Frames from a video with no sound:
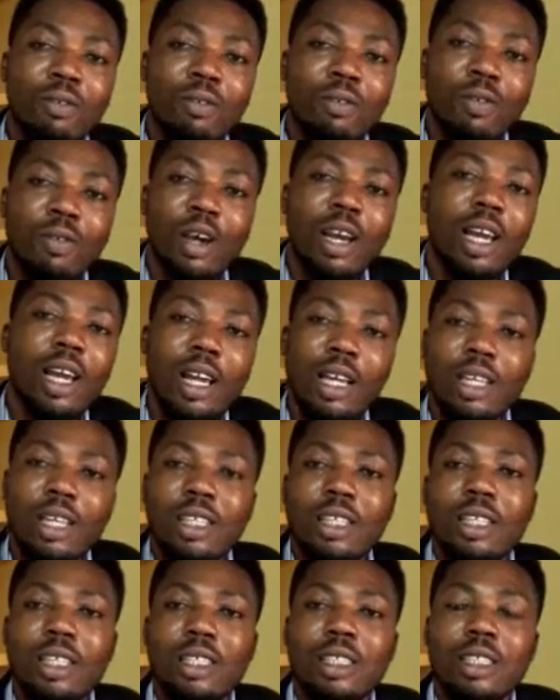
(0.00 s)

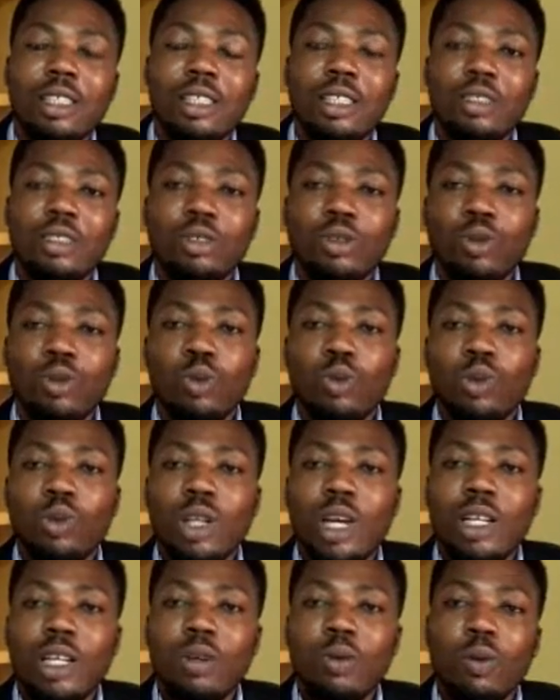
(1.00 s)
the school
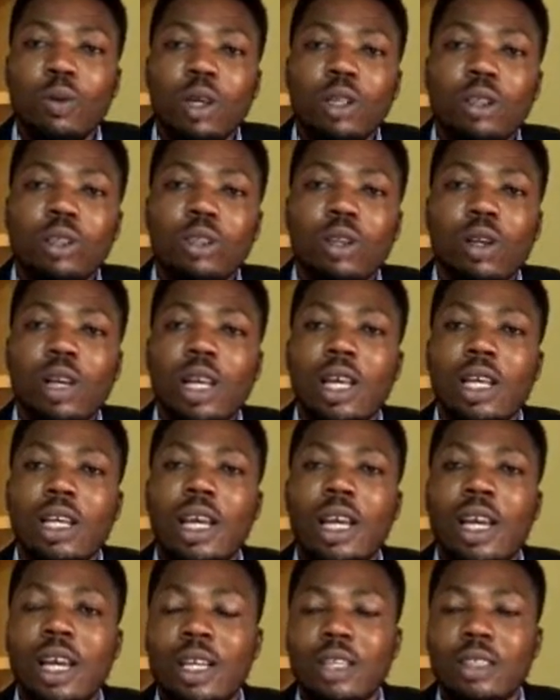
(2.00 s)
that they went to learn
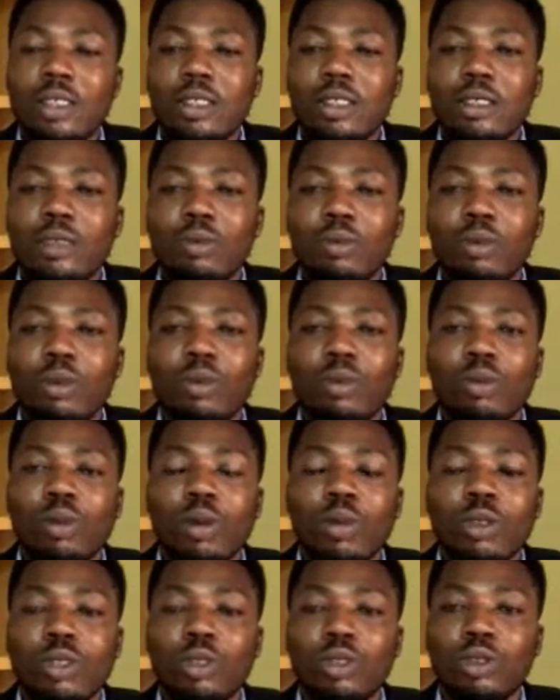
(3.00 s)
ends. But
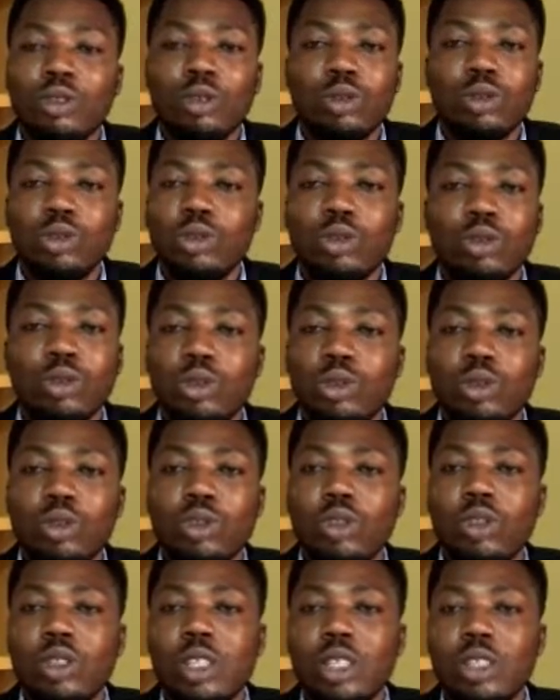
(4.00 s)
you
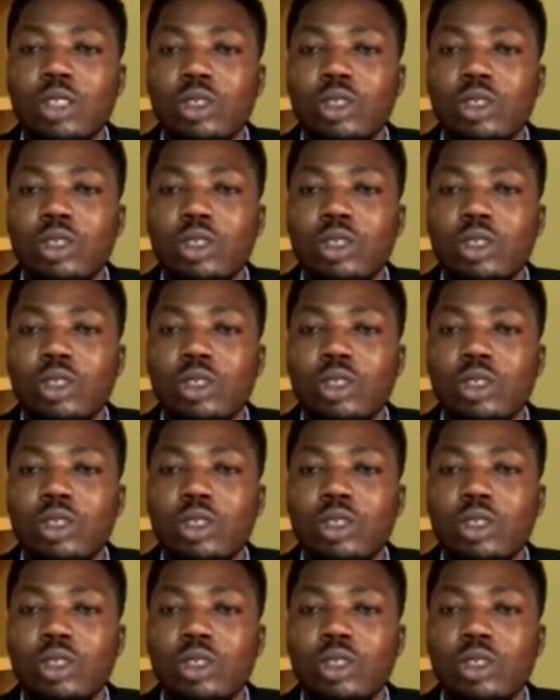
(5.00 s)
shouldn't need